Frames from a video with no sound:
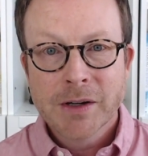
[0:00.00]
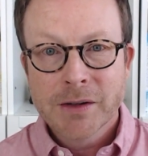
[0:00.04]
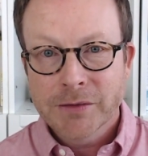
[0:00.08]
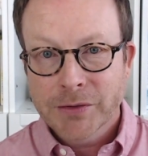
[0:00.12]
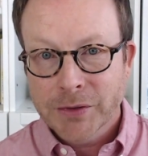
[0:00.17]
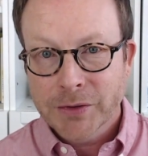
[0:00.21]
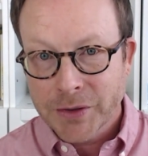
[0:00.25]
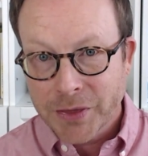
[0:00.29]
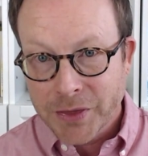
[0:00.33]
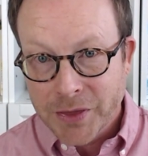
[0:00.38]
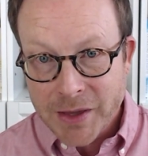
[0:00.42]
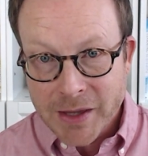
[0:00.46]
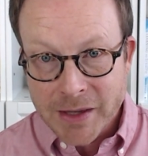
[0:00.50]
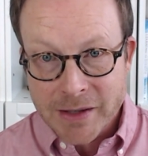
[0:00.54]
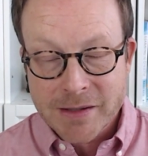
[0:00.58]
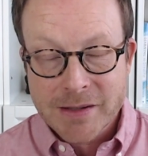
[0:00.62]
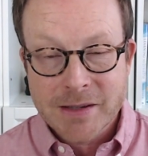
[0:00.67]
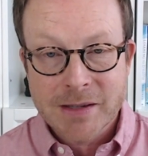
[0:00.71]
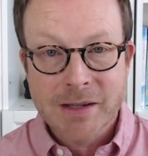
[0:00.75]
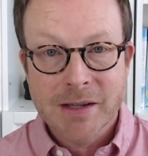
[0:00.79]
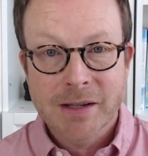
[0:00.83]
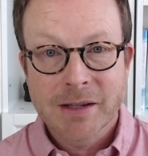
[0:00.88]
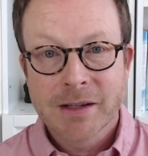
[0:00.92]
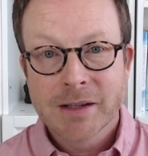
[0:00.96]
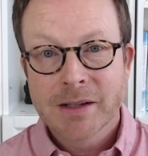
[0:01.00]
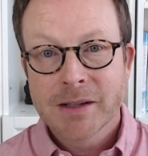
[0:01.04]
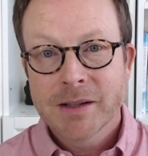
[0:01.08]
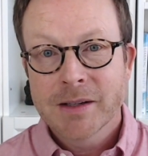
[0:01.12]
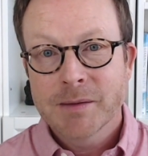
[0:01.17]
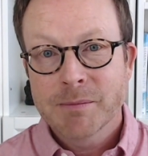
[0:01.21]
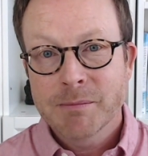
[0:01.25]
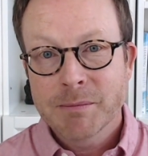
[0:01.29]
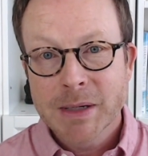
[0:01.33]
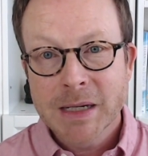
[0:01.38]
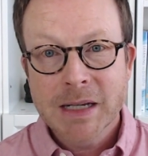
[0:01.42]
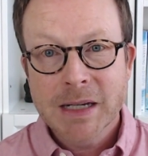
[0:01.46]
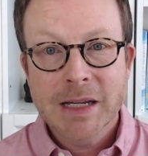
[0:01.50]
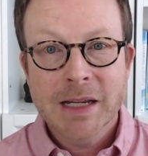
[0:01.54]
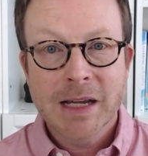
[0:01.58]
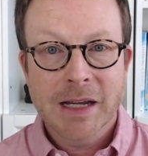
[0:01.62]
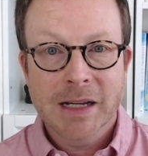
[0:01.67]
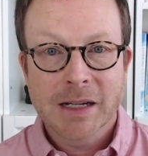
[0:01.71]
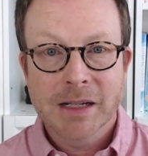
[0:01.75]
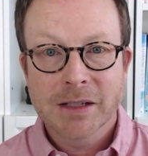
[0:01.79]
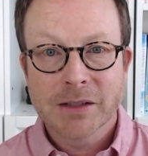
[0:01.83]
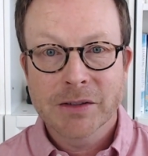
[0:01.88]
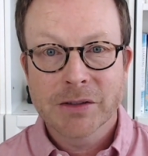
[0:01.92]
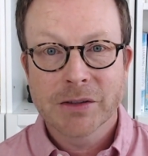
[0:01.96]
for this
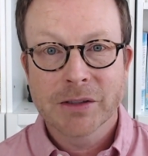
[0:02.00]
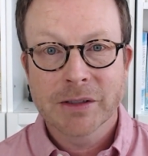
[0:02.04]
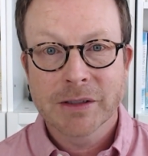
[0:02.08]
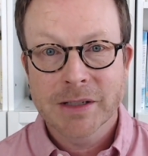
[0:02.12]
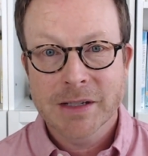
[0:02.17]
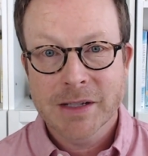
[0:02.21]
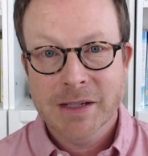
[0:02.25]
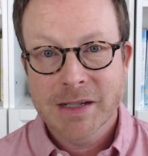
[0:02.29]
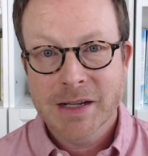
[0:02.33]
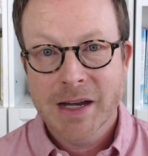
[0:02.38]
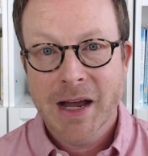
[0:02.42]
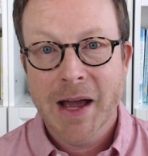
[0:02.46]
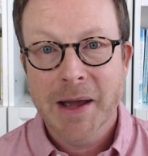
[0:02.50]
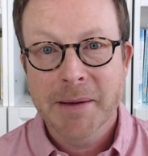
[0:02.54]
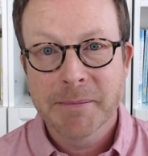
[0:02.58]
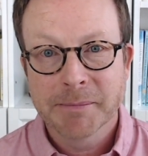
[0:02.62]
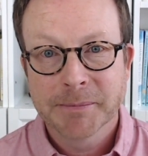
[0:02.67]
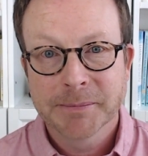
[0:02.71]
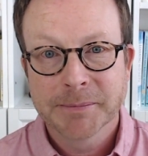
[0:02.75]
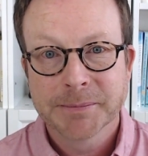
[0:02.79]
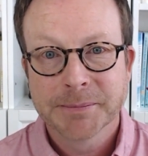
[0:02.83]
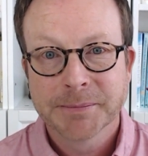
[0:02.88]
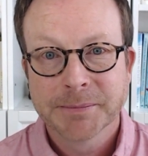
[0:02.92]
mediating during this time.